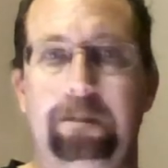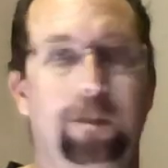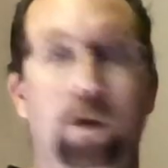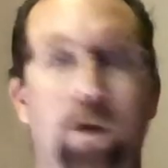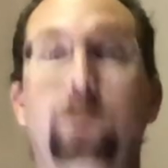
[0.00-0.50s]

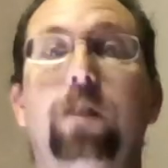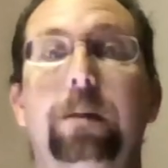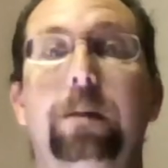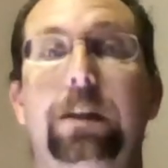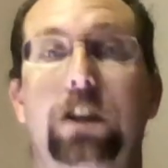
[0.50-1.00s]
grossly
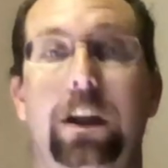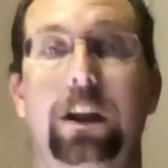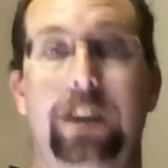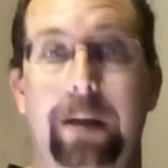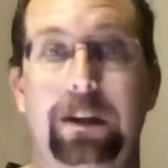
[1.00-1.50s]
misjudged
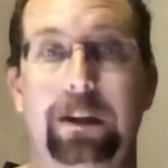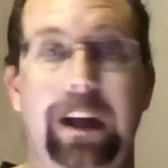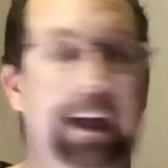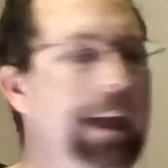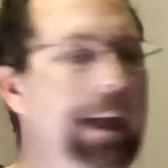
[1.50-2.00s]
how much I
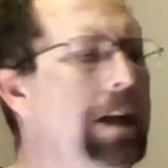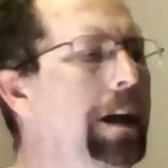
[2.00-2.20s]
needed.